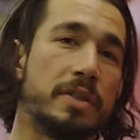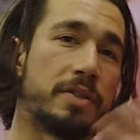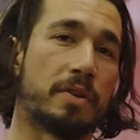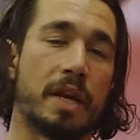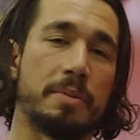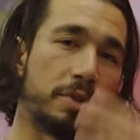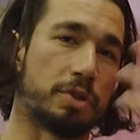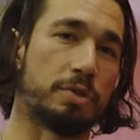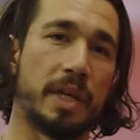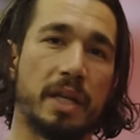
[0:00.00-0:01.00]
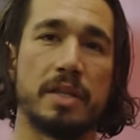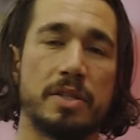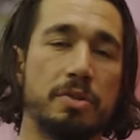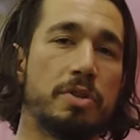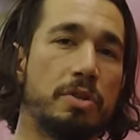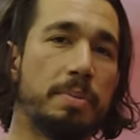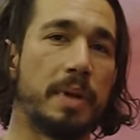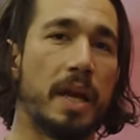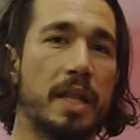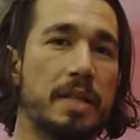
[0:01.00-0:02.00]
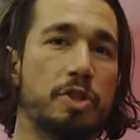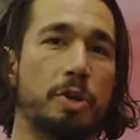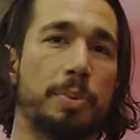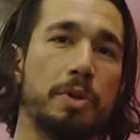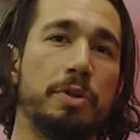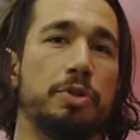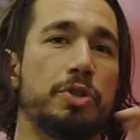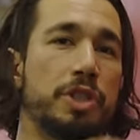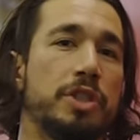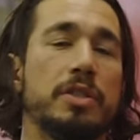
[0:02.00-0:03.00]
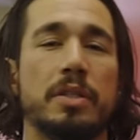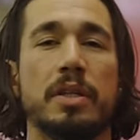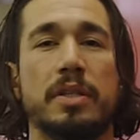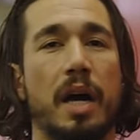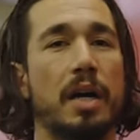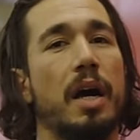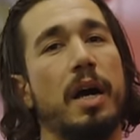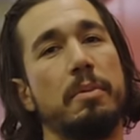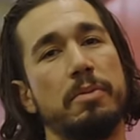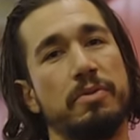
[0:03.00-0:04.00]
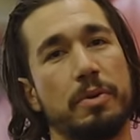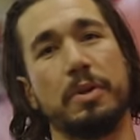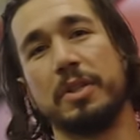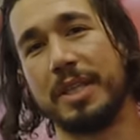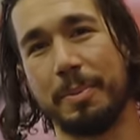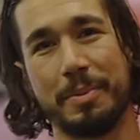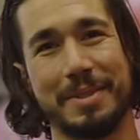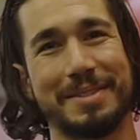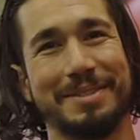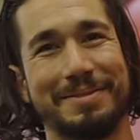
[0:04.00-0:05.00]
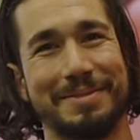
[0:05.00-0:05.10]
Instagram, social medias, YouTube, and serpronutrition.com for supplements.